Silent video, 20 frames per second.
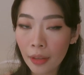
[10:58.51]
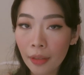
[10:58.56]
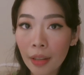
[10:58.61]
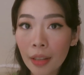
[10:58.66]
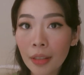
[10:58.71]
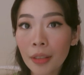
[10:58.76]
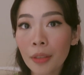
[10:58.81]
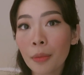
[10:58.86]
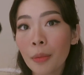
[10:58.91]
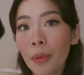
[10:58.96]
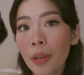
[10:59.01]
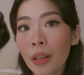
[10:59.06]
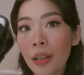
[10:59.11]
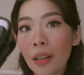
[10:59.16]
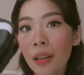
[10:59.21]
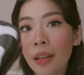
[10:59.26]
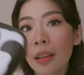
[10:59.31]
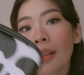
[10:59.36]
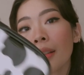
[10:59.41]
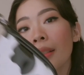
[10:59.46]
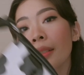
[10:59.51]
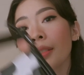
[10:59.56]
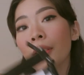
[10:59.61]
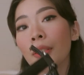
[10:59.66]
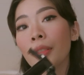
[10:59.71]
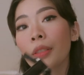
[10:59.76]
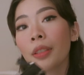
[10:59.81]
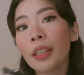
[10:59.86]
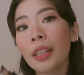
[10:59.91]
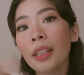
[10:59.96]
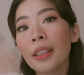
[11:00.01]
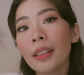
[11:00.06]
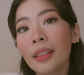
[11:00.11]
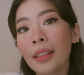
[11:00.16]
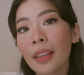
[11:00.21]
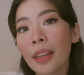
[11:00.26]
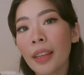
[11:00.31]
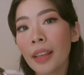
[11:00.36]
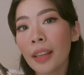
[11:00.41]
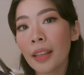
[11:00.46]
this one. So this
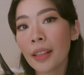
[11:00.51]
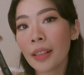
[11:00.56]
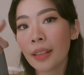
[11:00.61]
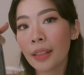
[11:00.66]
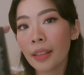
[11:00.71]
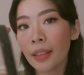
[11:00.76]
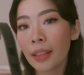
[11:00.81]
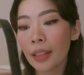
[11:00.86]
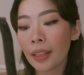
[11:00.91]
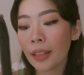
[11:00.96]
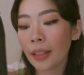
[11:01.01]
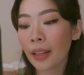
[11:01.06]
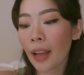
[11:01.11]
is the